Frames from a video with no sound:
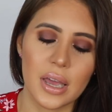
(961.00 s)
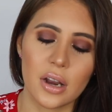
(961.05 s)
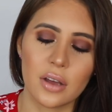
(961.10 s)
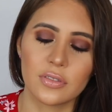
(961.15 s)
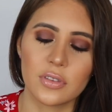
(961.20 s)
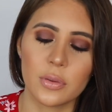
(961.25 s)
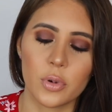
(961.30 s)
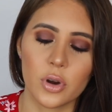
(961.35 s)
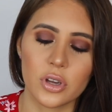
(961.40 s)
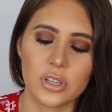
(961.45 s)
end
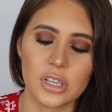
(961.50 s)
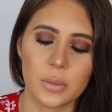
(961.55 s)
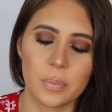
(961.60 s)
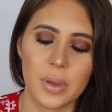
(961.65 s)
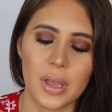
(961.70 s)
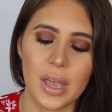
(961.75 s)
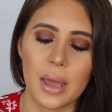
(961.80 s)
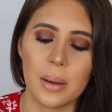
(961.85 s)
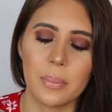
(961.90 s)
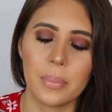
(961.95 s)
of the project
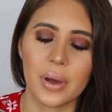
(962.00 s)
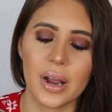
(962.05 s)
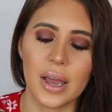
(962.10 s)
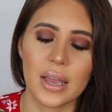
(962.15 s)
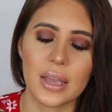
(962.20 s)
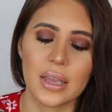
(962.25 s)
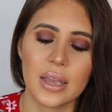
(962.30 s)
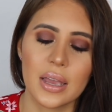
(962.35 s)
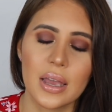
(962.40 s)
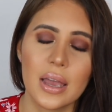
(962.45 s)
pan, but
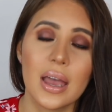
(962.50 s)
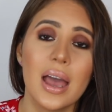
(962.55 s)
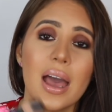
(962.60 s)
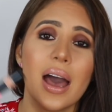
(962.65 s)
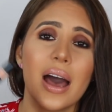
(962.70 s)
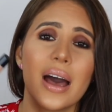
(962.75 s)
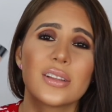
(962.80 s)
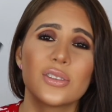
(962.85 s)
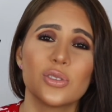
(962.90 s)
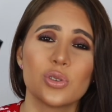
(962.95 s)
I
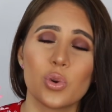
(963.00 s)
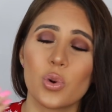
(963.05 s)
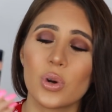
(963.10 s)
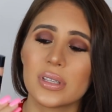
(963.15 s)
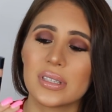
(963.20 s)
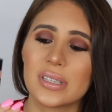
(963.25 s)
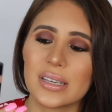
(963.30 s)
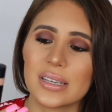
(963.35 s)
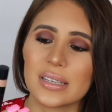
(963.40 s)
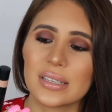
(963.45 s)
adore
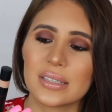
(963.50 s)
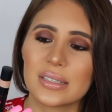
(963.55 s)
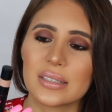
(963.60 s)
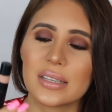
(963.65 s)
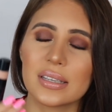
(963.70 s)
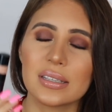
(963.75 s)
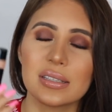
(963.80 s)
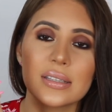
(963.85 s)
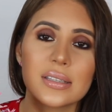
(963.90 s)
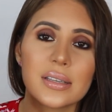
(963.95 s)
this.
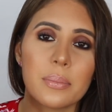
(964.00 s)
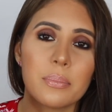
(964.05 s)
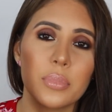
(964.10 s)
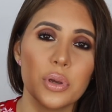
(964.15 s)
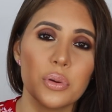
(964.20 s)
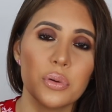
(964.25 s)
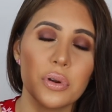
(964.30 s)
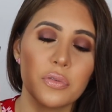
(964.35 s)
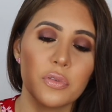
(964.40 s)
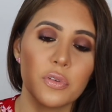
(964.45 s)
This is a
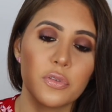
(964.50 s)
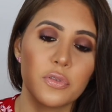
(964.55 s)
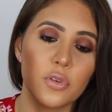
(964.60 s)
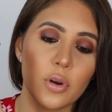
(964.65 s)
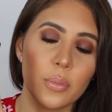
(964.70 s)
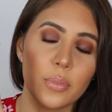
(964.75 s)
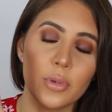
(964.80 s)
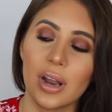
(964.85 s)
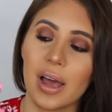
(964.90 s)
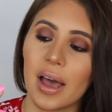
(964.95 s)
beautiful
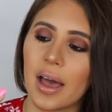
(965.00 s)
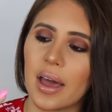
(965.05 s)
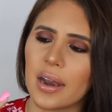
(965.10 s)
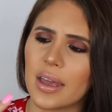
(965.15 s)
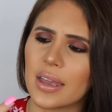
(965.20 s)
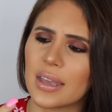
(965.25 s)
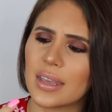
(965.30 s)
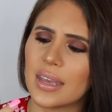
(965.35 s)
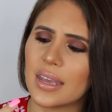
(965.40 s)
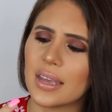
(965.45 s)
formula, and
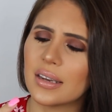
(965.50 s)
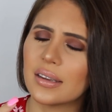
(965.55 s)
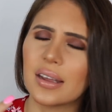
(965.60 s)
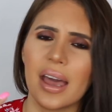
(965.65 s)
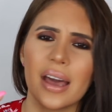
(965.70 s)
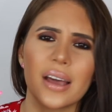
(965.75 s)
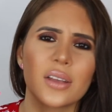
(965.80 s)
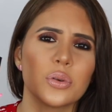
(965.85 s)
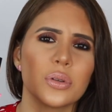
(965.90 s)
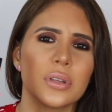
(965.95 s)
I can't
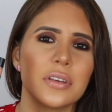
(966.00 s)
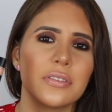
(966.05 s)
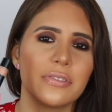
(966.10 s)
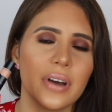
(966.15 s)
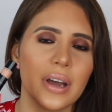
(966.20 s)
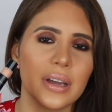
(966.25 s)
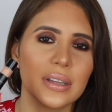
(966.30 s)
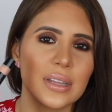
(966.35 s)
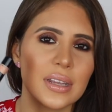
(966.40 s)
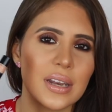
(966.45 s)
actually
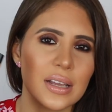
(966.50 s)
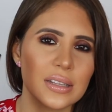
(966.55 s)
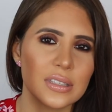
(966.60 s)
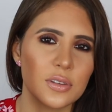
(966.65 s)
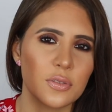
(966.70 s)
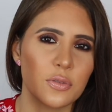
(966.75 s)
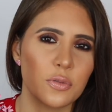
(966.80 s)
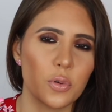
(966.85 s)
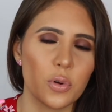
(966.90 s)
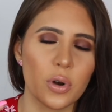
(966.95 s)
find it at
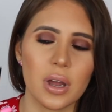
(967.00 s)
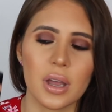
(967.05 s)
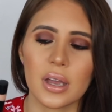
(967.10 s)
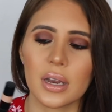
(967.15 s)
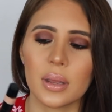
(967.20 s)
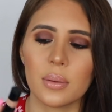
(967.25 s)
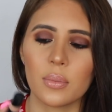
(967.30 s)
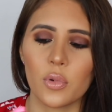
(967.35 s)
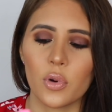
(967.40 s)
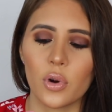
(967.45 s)
Sephora
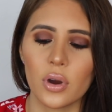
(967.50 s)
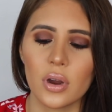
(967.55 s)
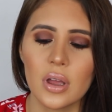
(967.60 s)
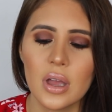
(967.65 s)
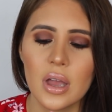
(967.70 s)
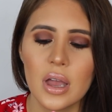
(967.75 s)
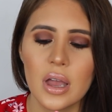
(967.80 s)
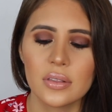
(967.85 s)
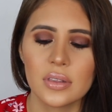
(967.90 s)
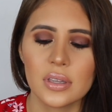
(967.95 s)
anymore.
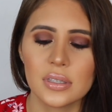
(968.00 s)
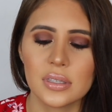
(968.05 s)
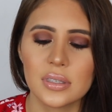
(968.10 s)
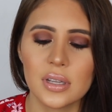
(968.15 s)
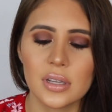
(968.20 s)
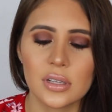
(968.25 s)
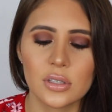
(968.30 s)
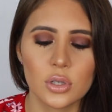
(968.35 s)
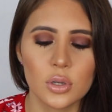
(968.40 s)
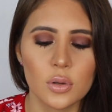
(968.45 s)
This is
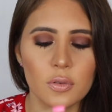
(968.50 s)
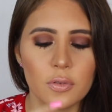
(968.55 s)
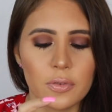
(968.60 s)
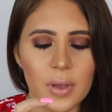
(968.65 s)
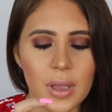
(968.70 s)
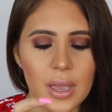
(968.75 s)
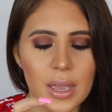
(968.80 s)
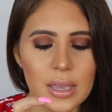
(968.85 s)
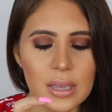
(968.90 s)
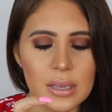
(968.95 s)
the Too
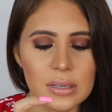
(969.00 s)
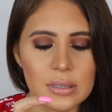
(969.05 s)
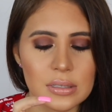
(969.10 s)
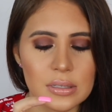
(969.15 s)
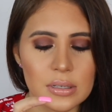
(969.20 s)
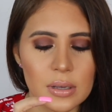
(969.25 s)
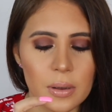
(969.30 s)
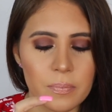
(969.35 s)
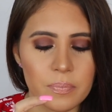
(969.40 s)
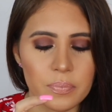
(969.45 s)

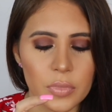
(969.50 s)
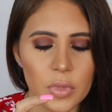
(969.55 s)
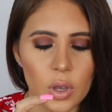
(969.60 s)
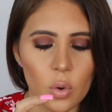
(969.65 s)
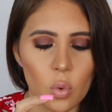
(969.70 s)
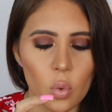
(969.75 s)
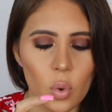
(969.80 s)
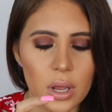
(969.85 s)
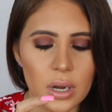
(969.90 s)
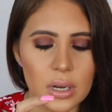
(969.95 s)
Faced
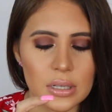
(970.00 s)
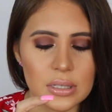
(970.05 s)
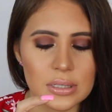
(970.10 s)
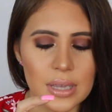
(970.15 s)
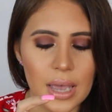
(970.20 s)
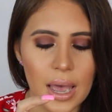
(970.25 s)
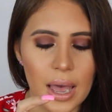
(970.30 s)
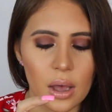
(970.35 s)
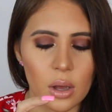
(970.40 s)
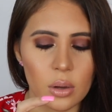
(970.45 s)
When in
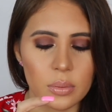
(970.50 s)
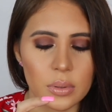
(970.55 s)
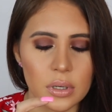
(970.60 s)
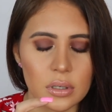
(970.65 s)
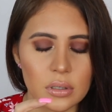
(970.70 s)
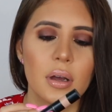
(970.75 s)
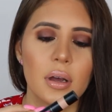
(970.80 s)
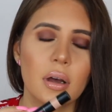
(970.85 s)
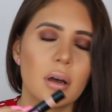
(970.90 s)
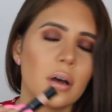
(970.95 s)
Doubt
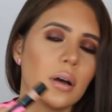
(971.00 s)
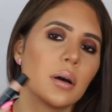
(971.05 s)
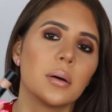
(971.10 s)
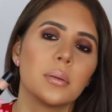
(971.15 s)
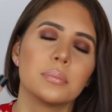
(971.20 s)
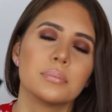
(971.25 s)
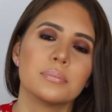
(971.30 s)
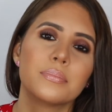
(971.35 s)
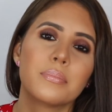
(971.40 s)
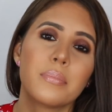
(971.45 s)

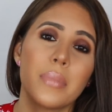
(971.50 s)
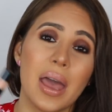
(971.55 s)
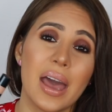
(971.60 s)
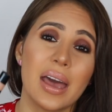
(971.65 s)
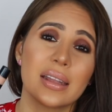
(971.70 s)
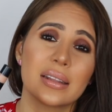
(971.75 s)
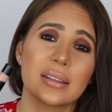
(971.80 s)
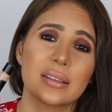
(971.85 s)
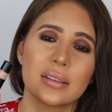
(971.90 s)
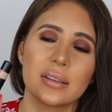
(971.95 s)

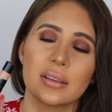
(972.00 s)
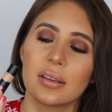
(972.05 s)
matte